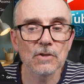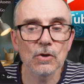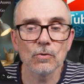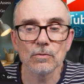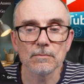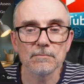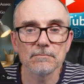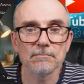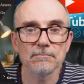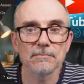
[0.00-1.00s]
Cool.
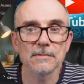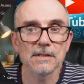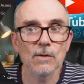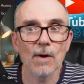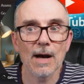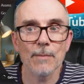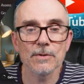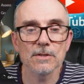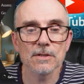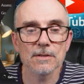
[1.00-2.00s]
See what
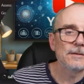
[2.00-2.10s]
happens.